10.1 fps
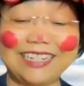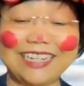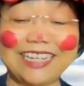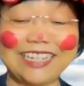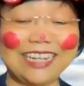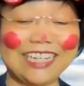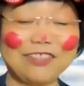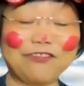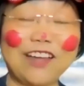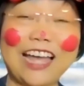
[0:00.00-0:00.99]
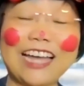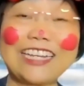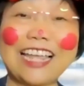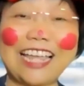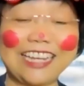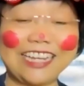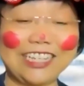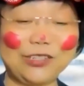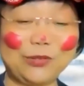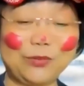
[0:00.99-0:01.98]
Take it as fun
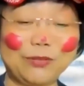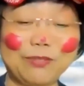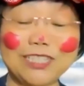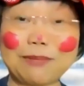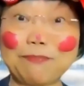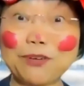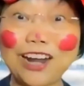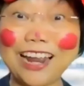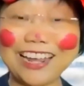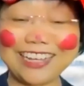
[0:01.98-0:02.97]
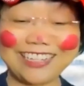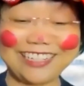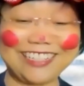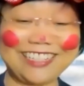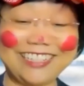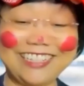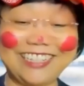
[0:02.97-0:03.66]
and you will be surprised